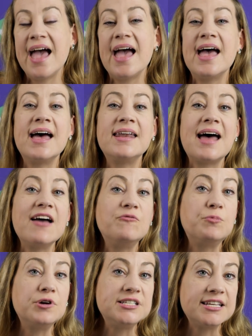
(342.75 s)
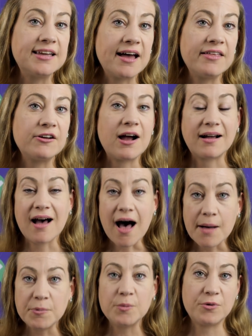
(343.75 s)
And I've put together a
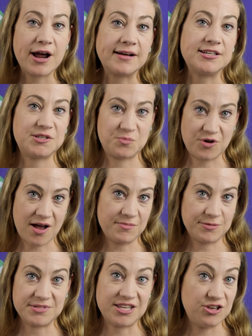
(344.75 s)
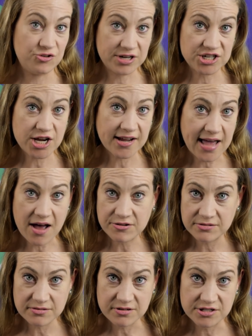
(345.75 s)
couple practice problems that you can check
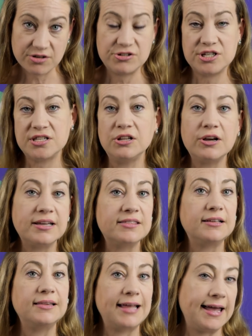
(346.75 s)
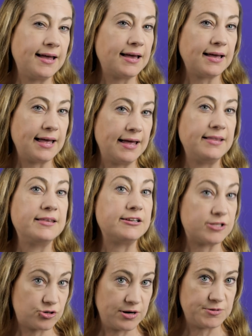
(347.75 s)
out. So just look at the link in the
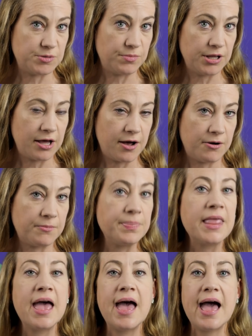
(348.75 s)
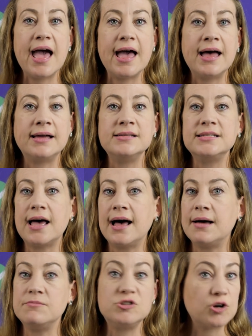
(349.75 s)
description below and
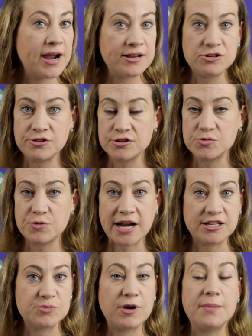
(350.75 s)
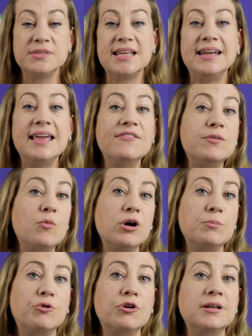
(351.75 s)
um, try and do those practice problems. And even
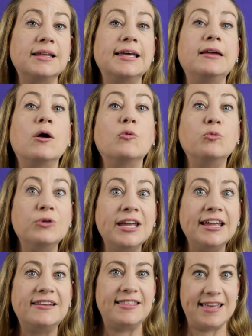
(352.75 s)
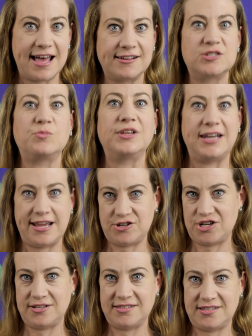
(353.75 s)
more importantly, read the
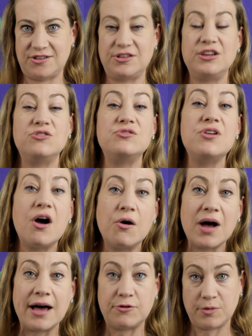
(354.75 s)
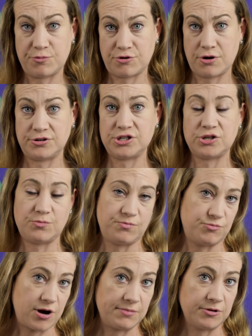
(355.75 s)
explanations so that you know how to approach
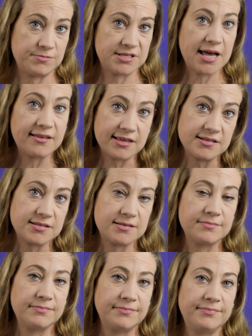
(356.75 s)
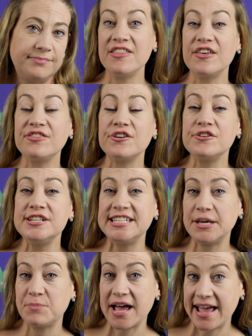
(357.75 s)
problems like this. The third
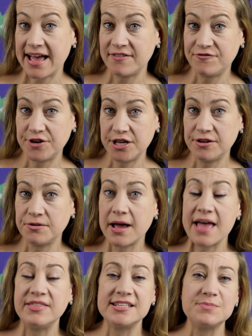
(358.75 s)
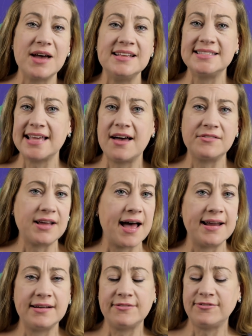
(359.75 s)
tip I have for you, and this might sound
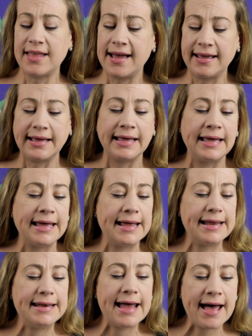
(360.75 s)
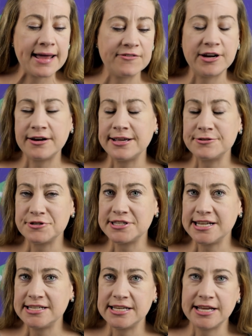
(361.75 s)
kind of like not a very interesting